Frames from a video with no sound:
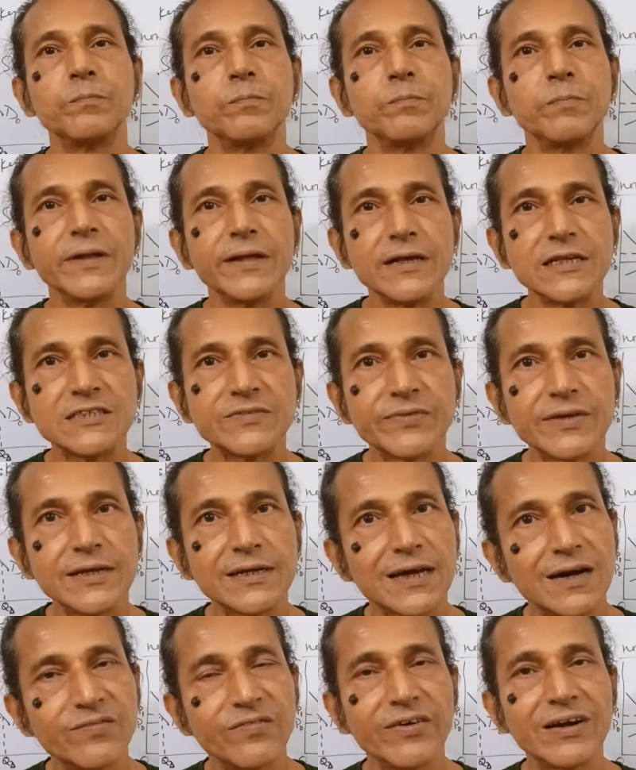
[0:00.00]
please feel
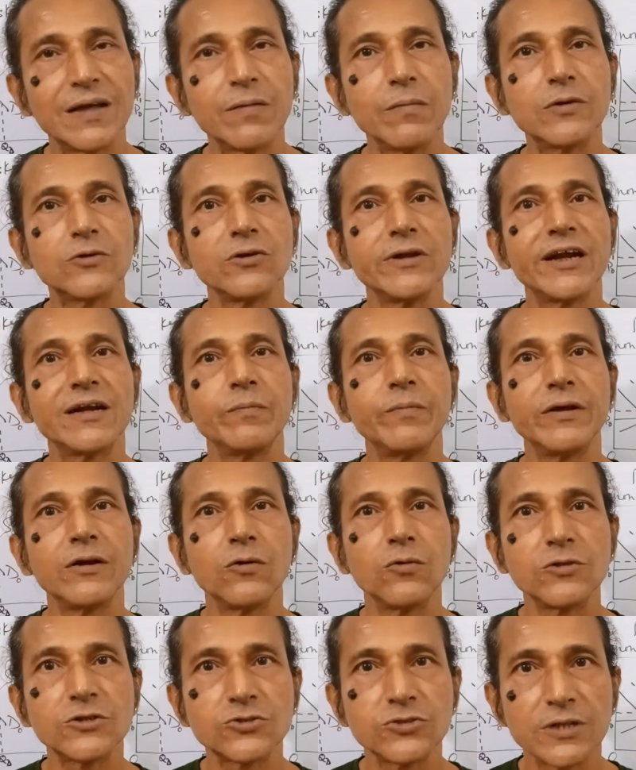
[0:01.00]
comfortable to let me
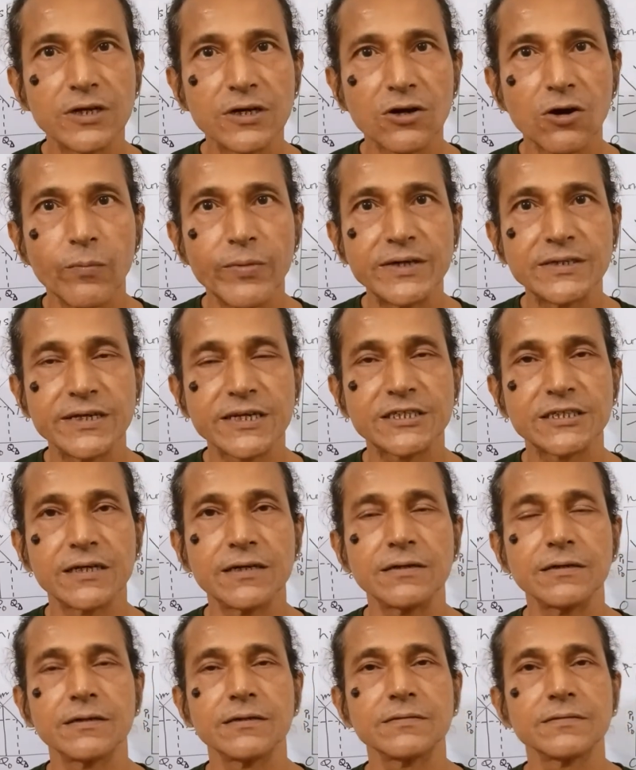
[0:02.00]
know through the comment
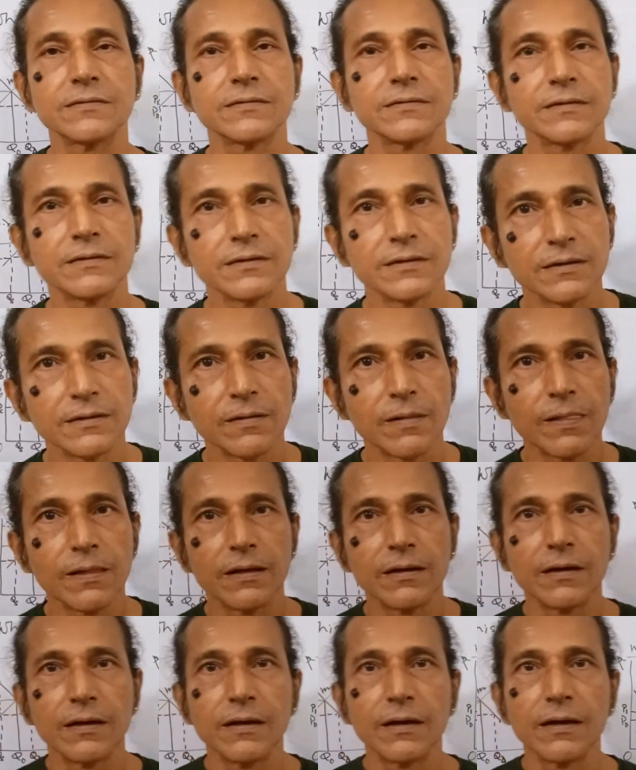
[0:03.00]
section.
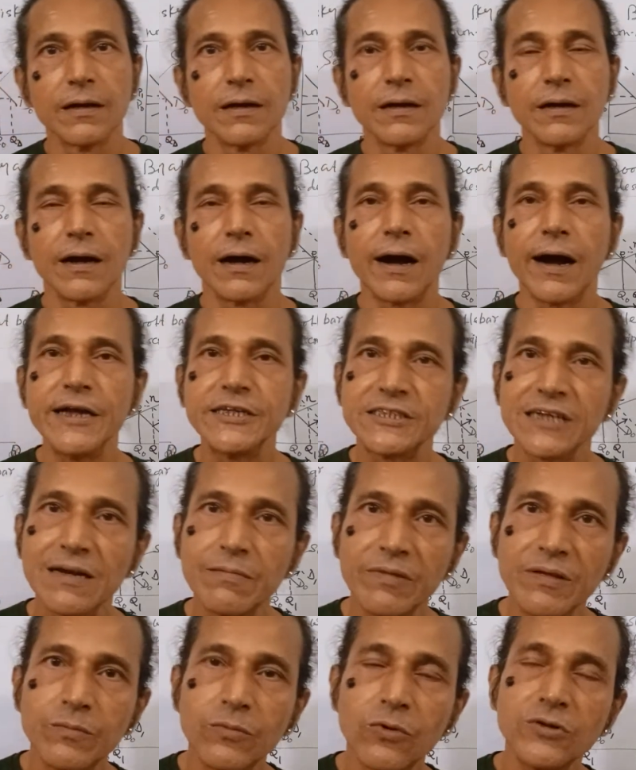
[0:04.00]
I shall
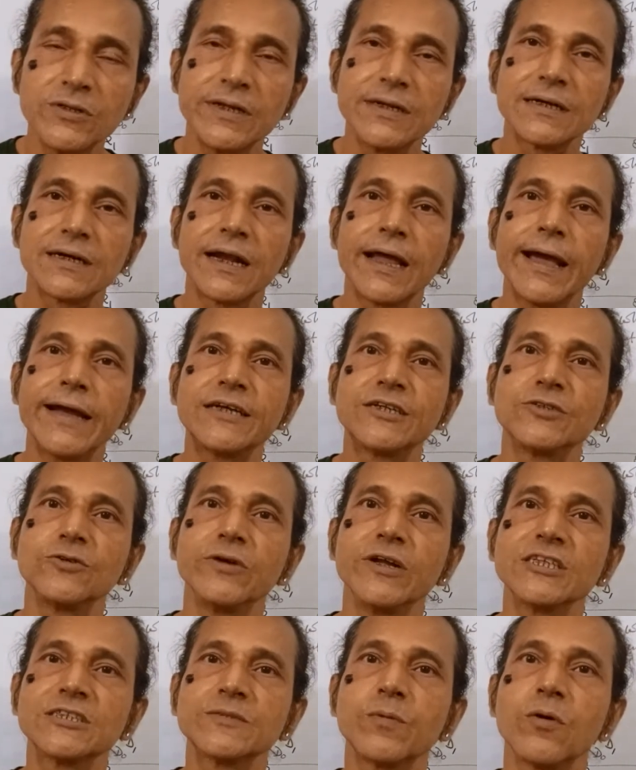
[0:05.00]
be more than glad to
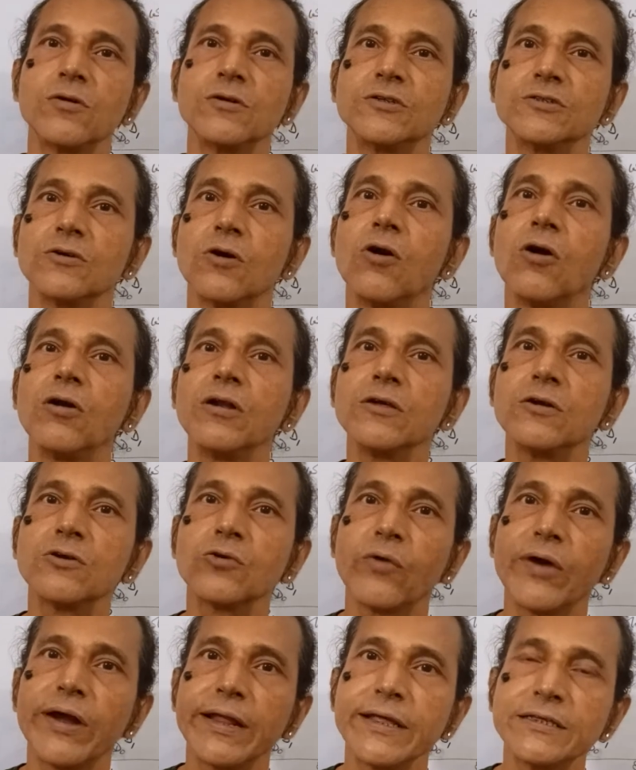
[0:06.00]
respond to all your
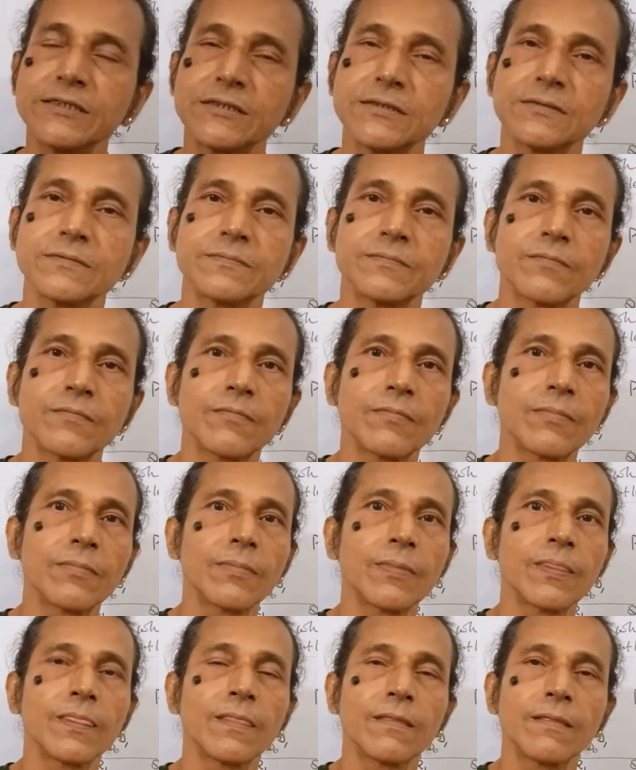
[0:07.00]
queries.
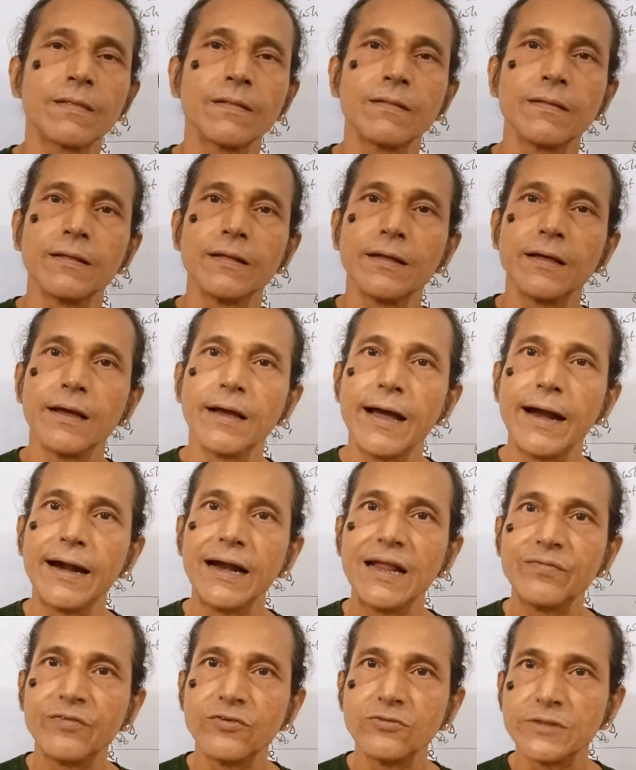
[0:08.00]
And
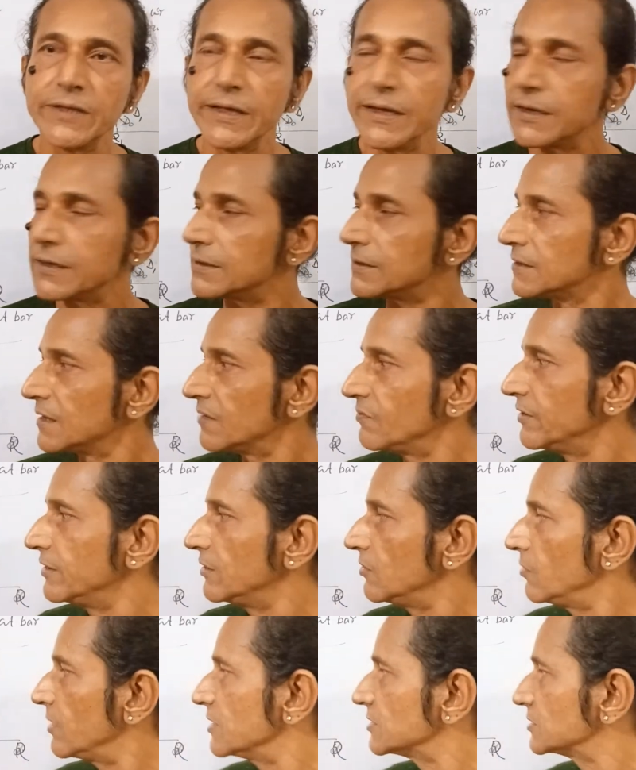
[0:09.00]
if you think the
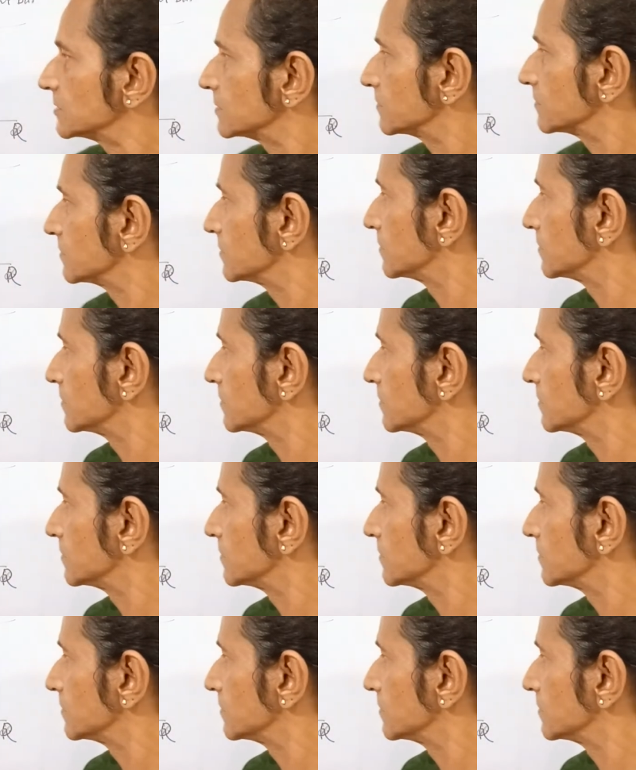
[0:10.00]
video has